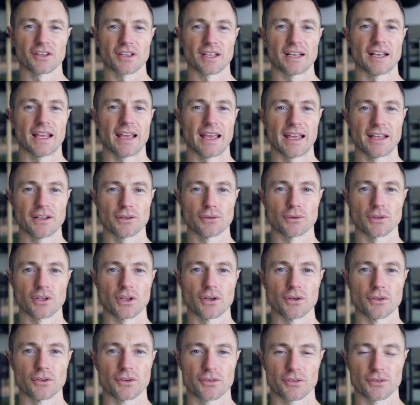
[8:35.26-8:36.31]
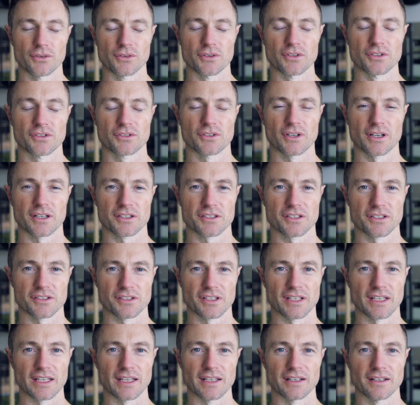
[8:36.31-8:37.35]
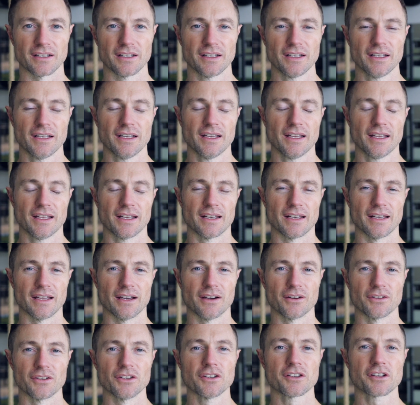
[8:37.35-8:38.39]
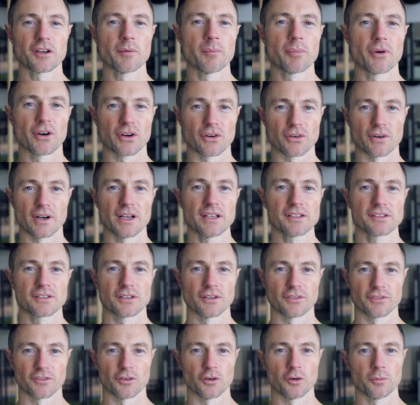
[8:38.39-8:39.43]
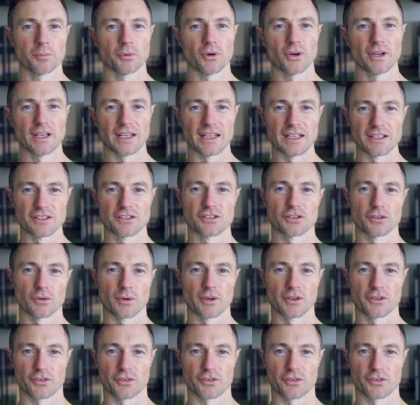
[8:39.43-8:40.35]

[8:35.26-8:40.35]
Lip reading: can handle load through the structures again. Now you can progress the 4-point into a